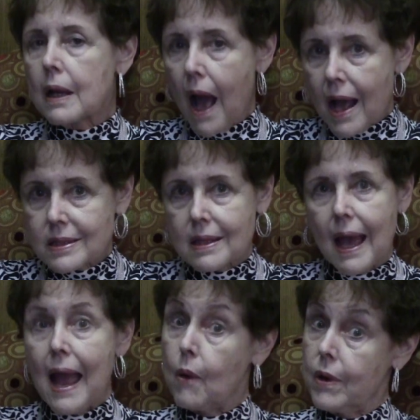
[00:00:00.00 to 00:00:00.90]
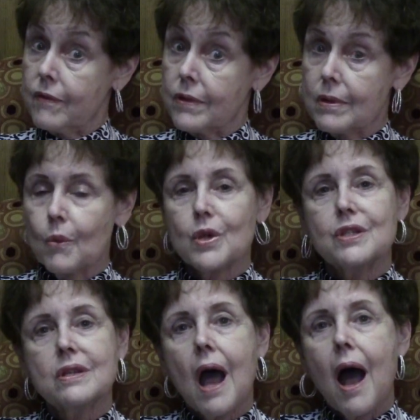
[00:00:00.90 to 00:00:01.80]
Casa, however,
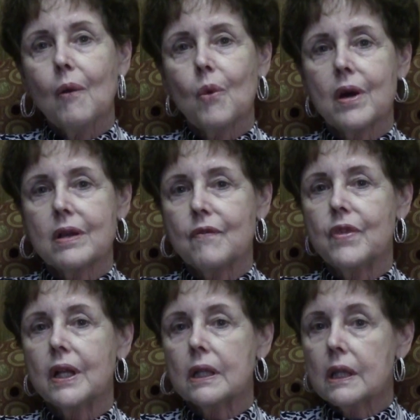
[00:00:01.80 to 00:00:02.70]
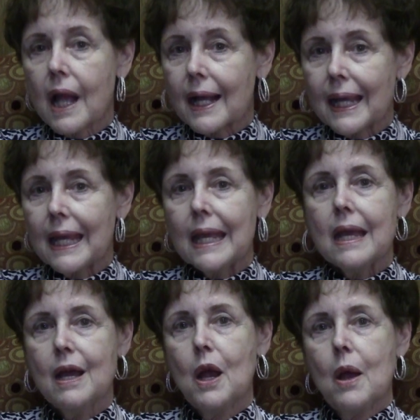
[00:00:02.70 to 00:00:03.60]
was not one of the lucky